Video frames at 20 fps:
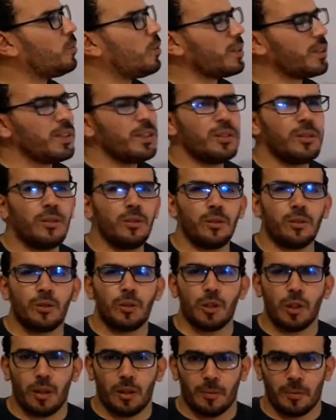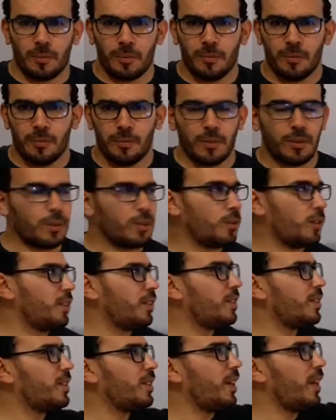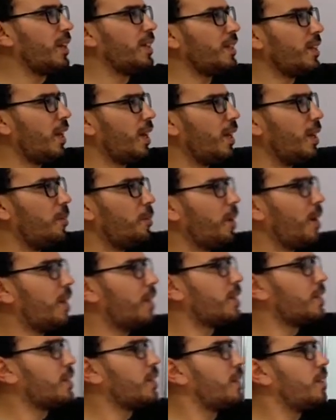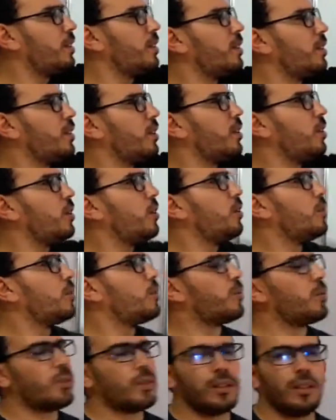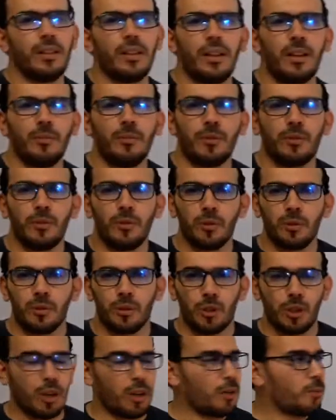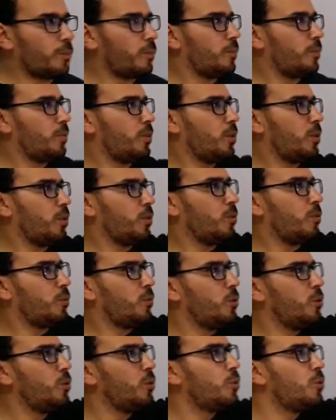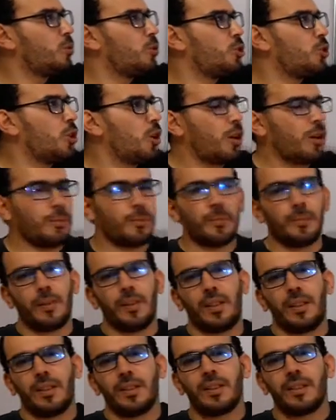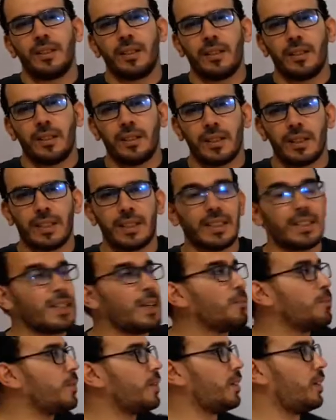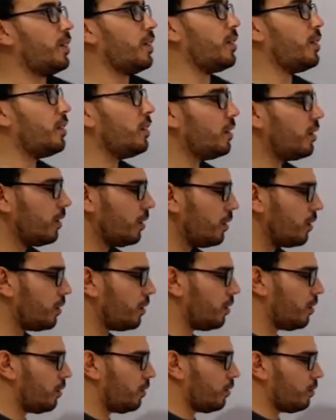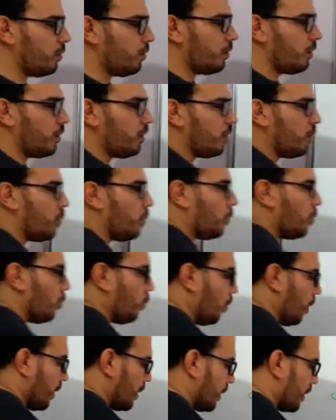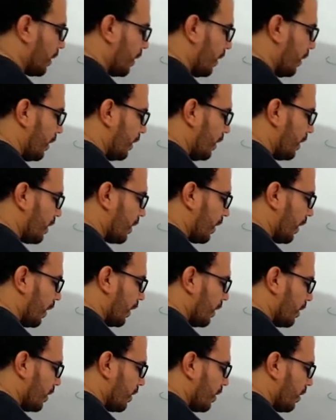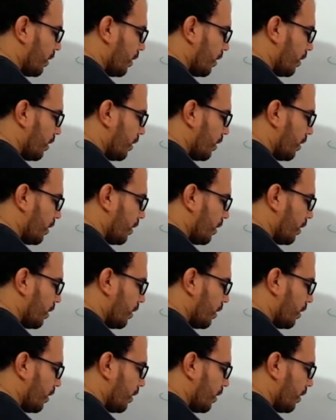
what is your job? So in this case, I am asking for the name of your job. So your job is something. So what in this case